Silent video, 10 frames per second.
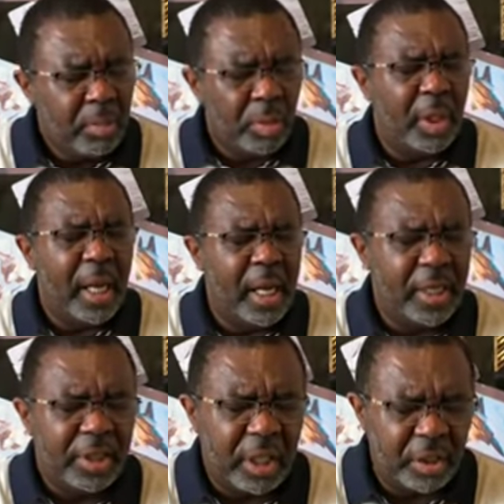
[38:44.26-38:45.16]
Lord, I
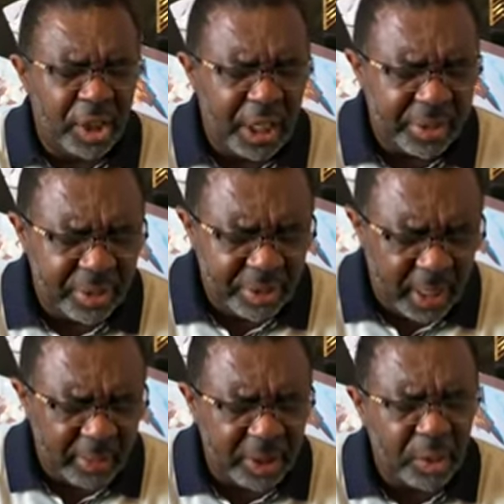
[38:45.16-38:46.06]
ask in Jesus'
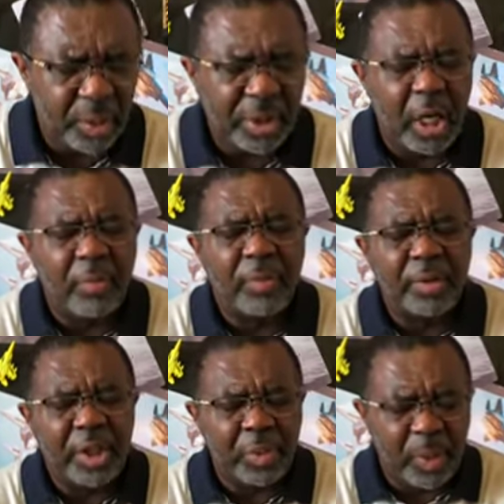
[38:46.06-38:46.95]
name that you would comfort
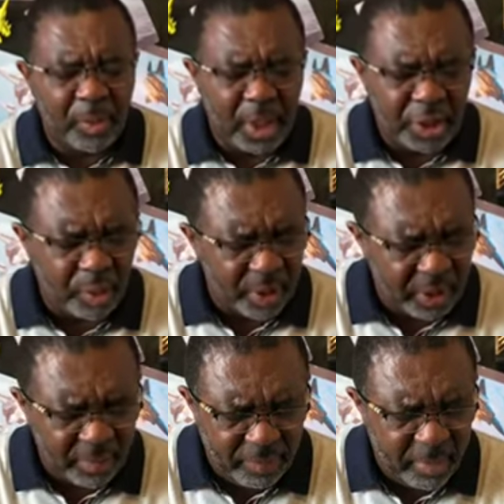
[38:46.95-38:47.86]
these people, that you would
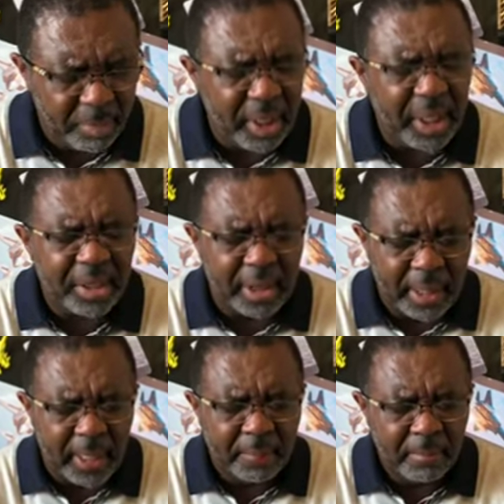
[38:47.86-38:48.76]
give them peace
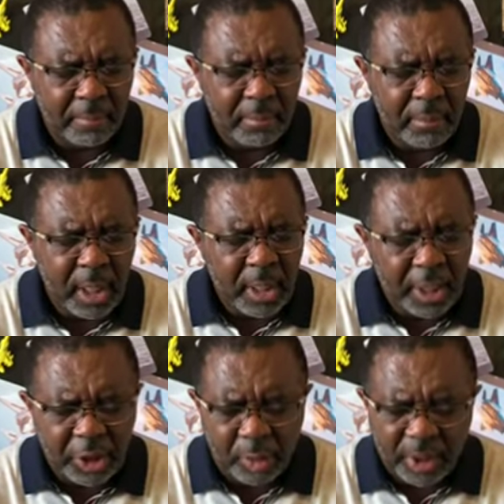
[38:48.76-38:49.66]
today,
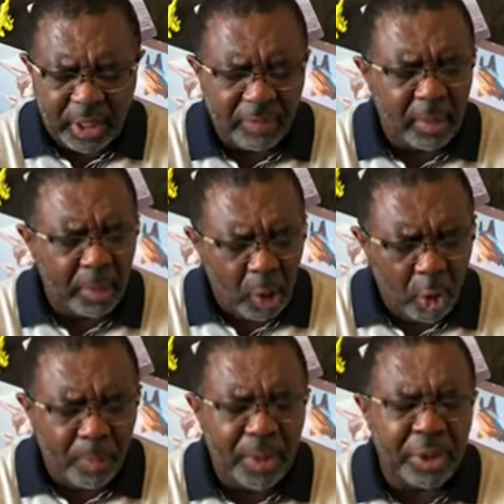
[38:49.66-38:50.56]
that you would give them
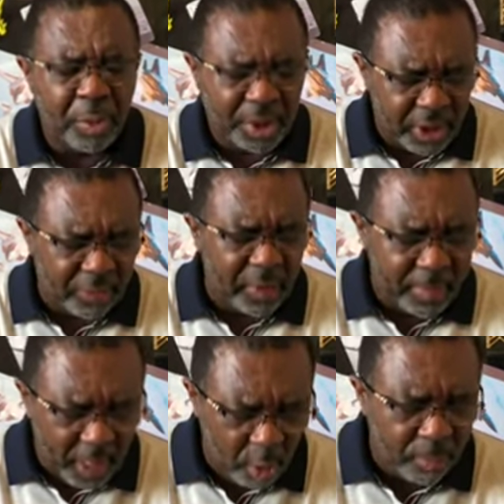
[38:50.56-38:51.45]
hope and you would give them
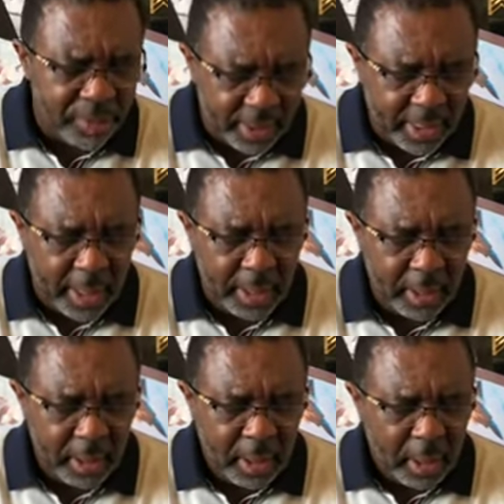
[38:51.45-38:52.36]
help today.
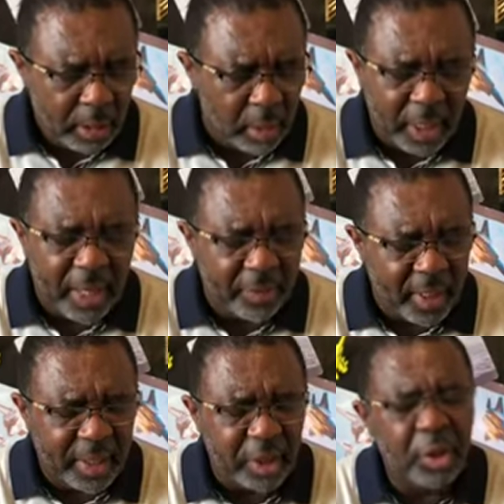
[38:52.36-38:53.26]
And Lord, I
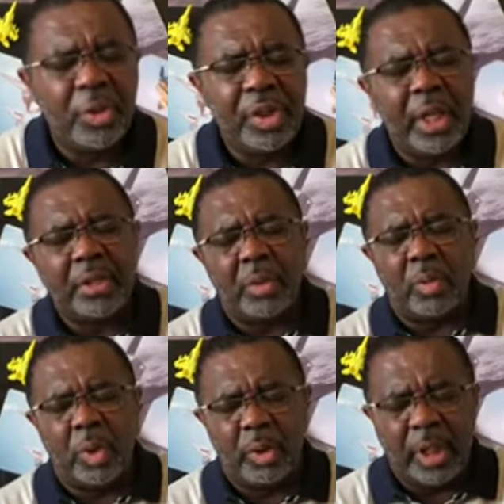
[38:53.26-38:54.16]
thank you. You said in your
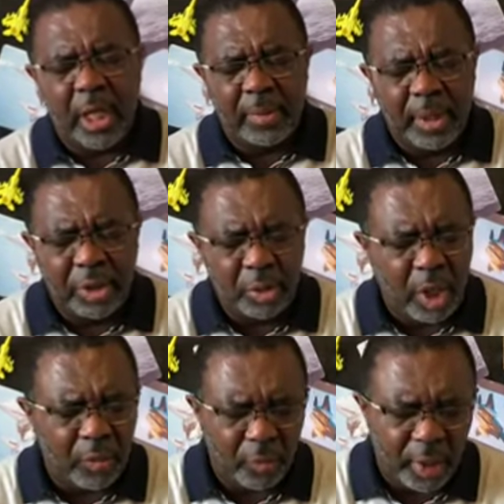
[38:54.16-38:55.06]
word, God, that you
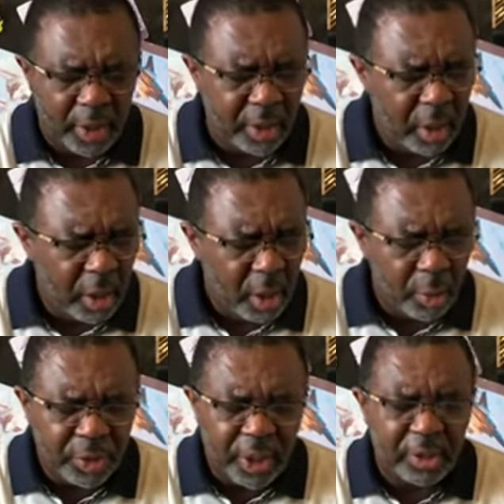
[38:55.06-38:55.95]
are a friend
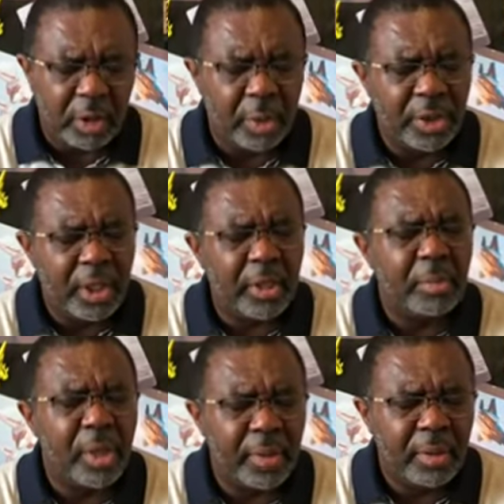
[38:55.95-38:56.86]
who sticks closer than a
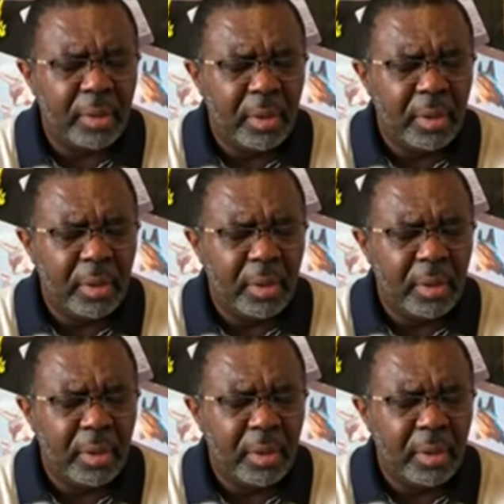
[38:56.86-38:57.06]
brother.